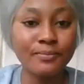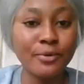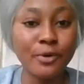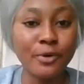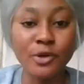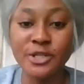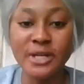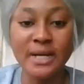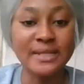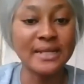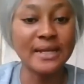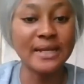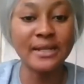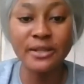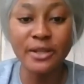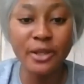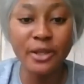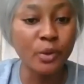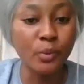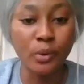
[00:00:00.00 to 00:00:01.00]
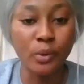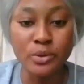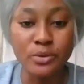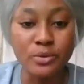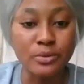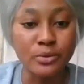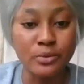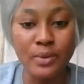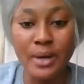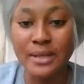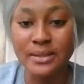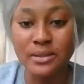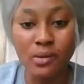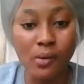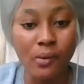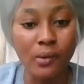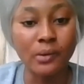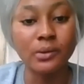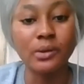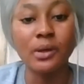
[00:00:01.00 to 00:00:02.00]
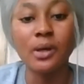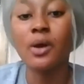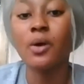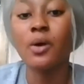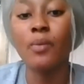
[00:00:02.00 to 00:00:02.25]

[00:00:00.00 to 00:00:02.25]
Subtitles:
project, anything you want to do at all.